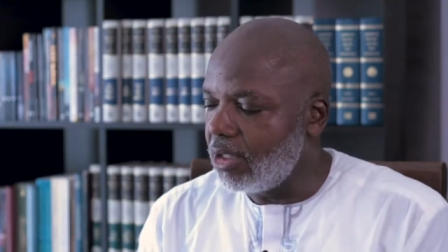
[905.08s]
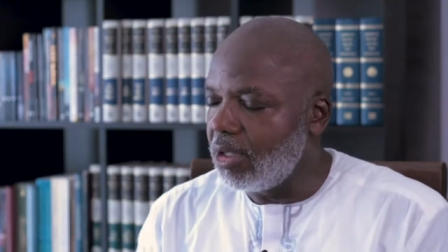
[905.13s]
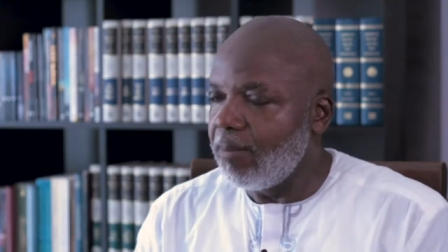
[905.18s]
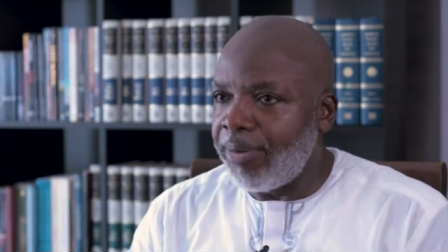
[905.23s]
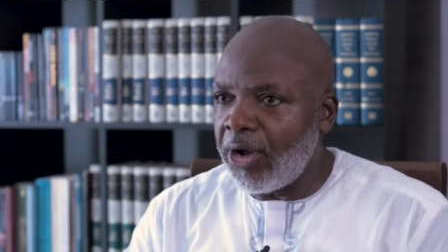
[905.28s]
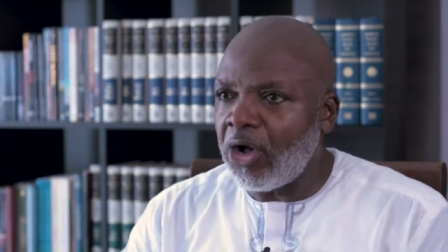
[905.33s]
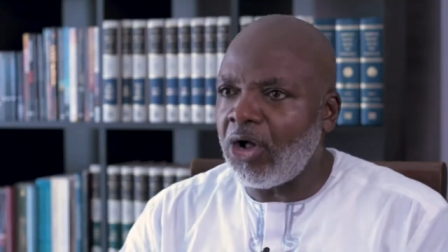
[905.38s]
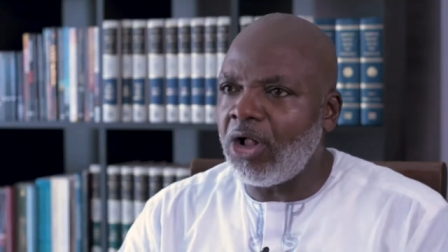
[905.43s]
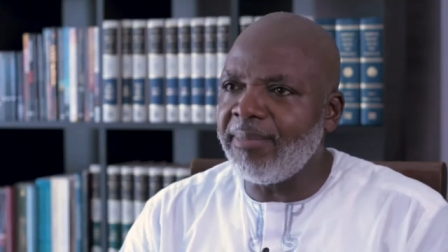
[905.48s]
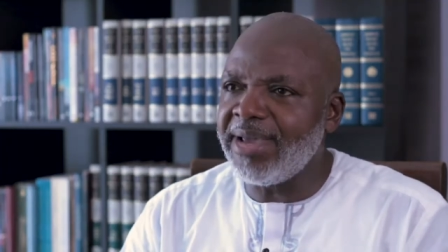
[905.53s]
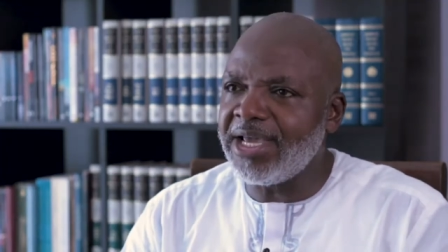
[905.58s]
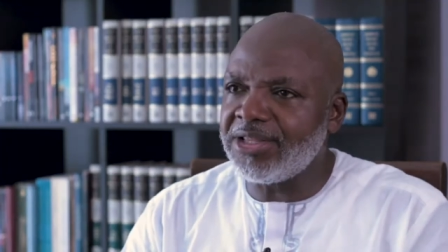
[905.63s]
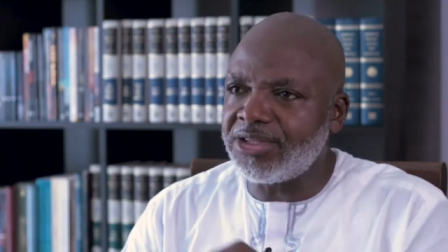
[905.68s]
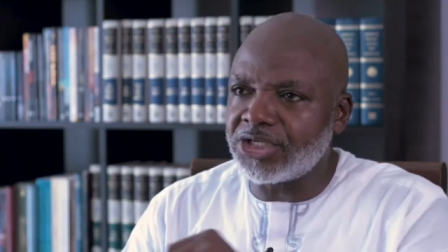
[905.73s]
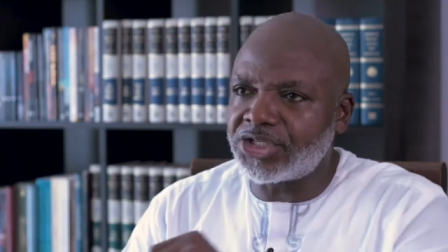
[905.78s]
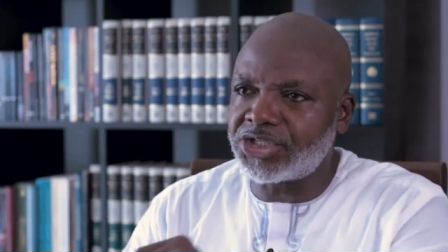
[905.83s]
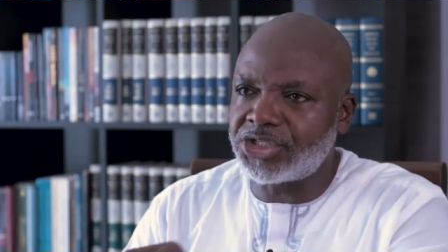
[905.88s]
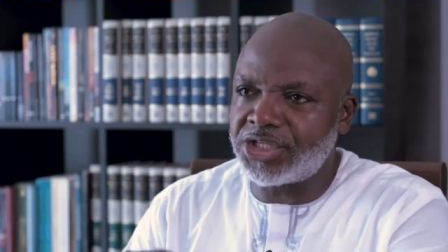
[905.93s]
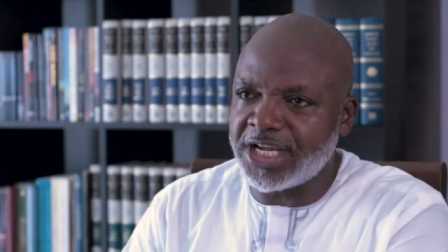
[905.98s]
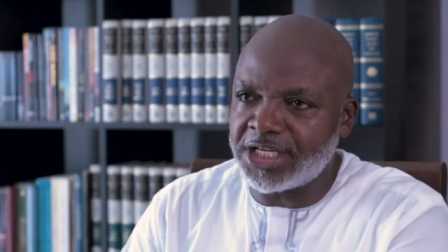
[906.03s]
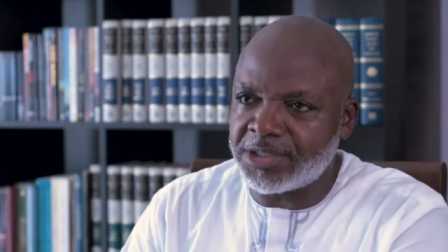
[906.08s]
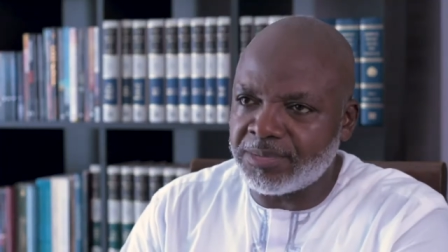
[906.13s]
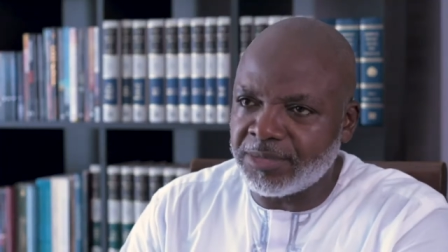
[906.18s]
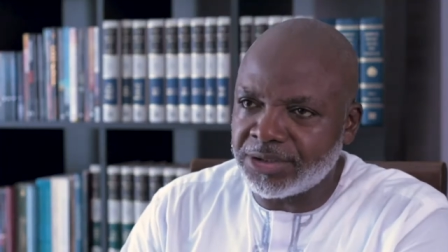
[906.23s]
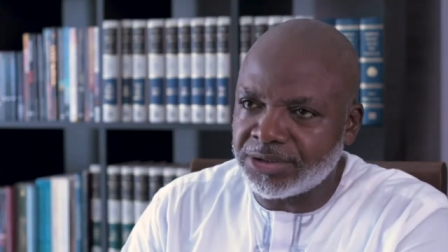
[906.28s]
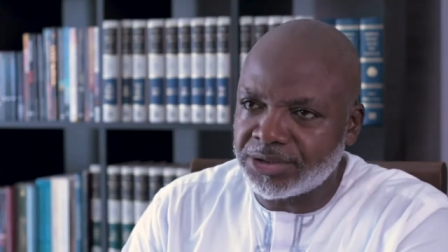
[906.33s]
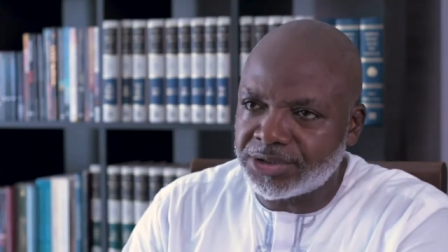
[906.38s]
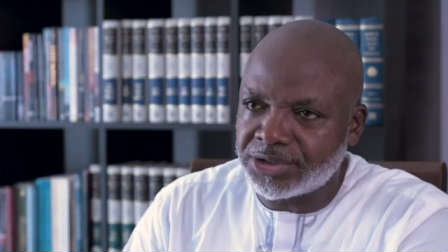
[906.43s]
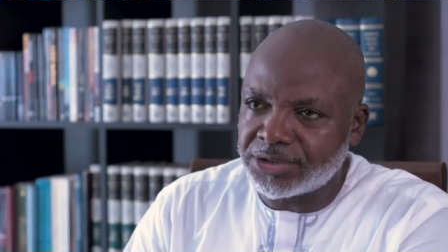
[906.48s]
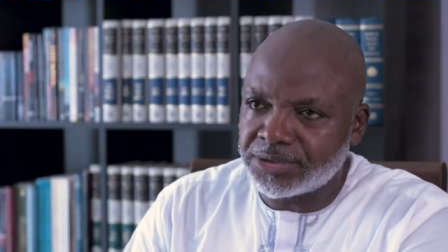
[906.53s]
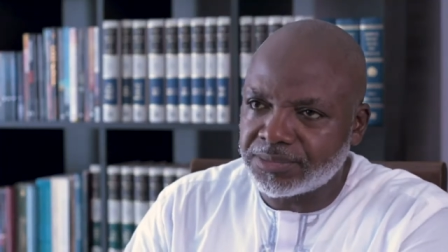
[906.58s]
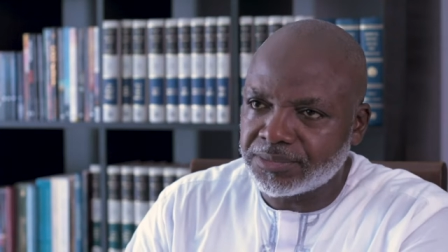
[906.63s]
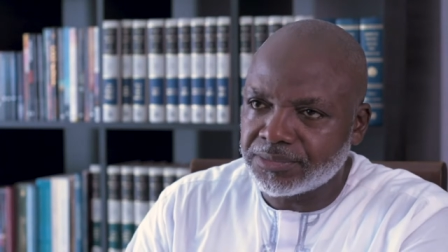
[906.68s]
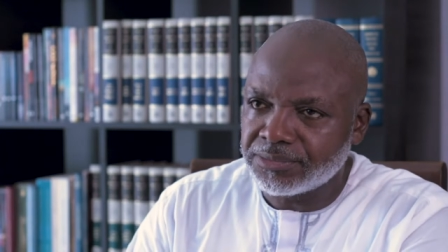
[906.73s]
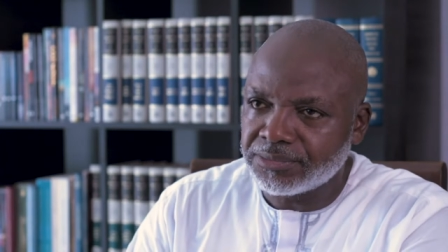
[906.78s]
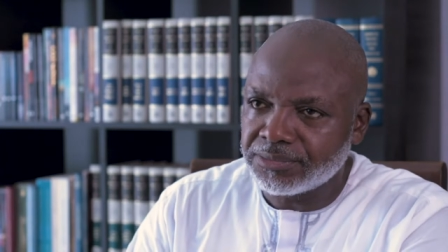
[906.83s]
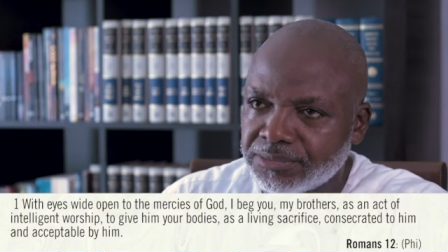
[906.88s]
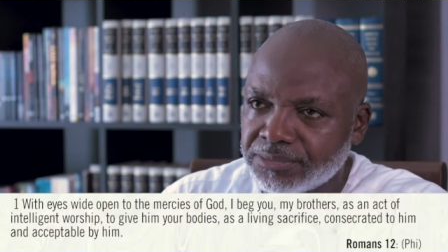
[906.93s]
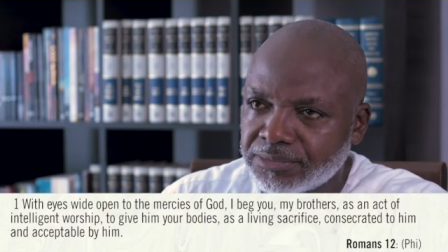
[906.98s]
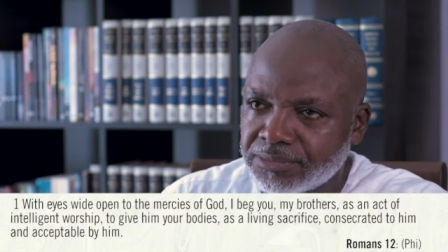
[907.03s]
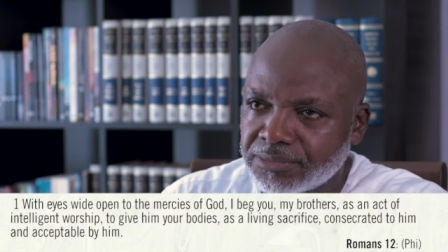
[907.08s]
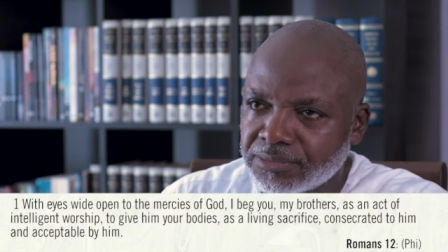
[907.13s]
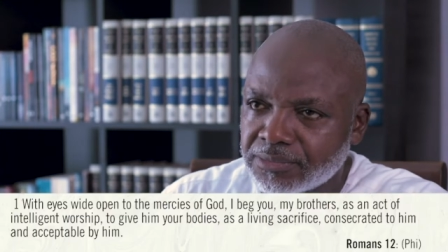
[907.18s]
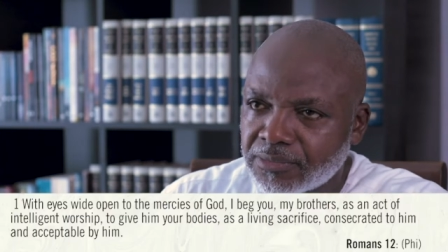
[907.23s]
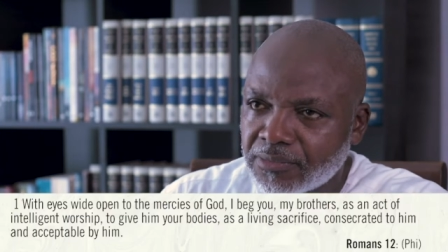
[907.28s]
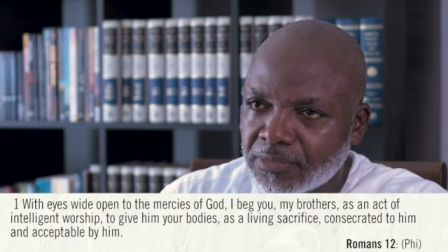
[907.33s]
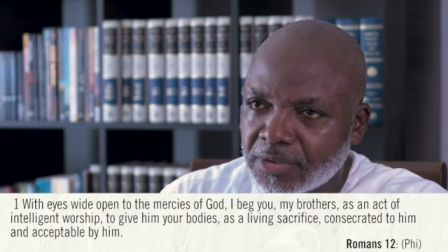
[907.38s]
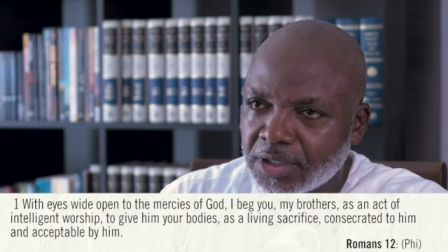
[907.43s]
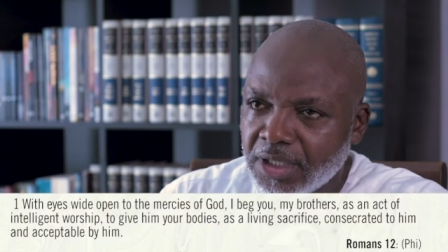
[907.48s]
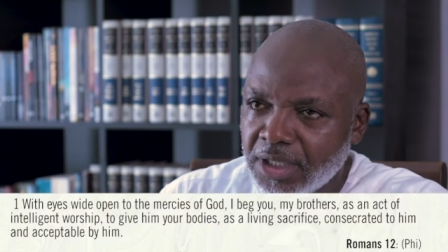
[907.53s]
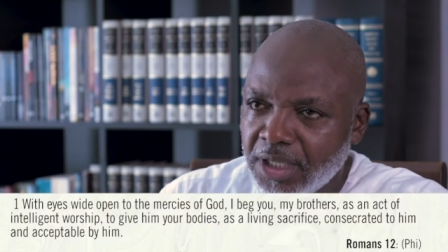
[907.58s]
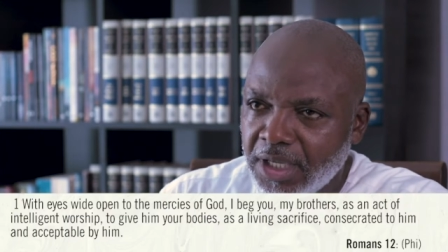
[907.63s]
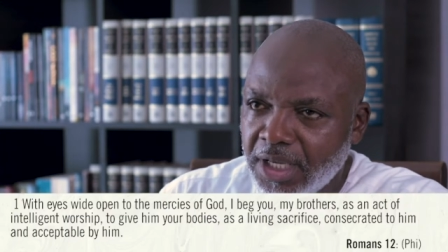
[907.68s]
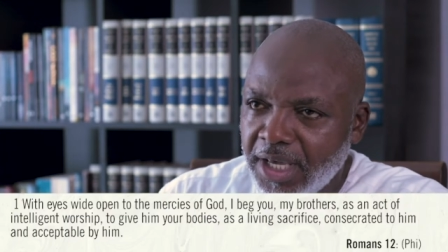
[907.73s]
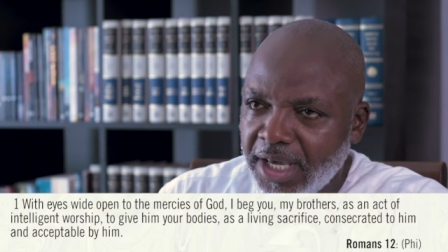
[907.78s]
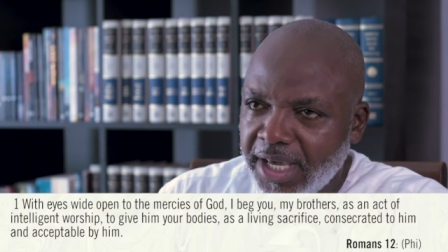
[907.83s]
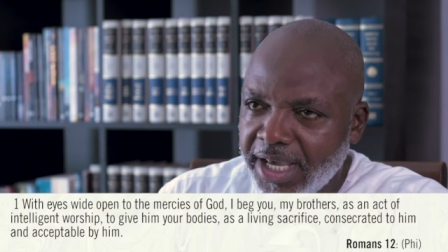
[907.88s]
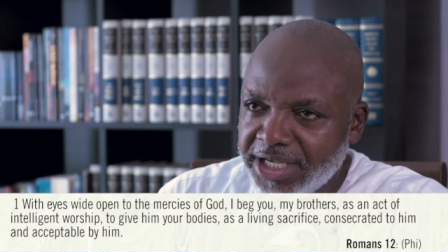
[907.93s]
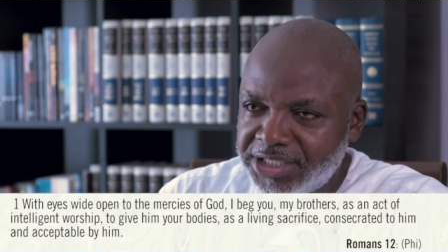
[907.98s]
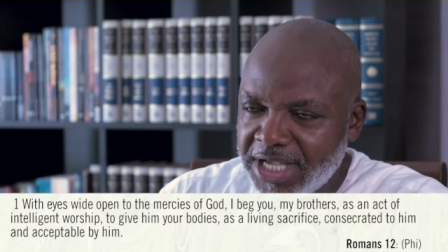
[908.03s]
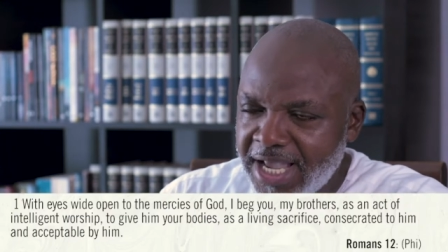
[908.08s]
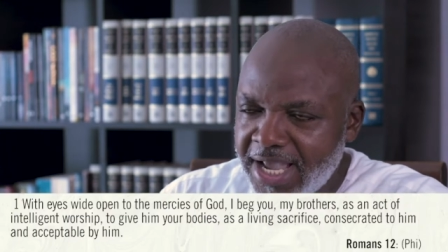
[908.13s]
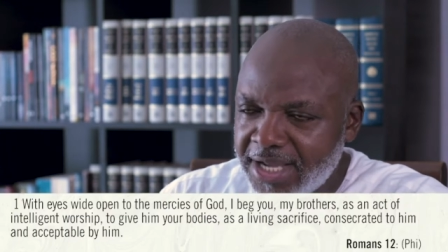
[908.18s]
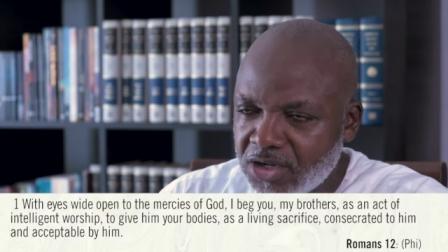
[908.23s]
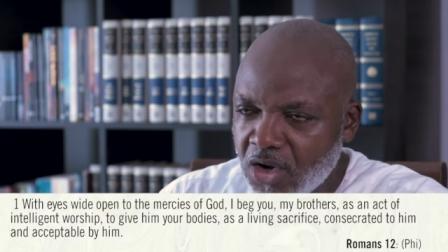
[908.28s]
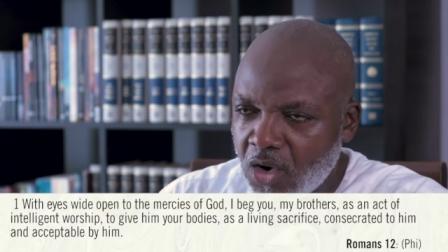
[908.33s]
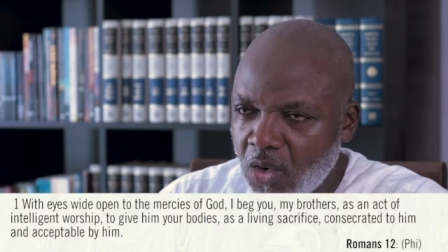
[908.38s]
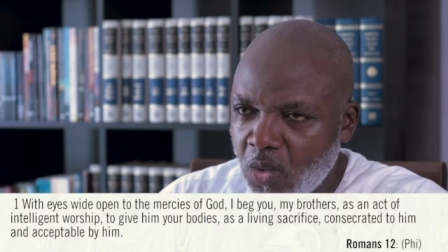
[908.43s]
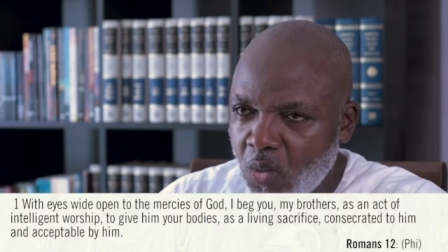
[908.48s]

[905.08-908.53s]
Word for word: Paul made this statement. He said,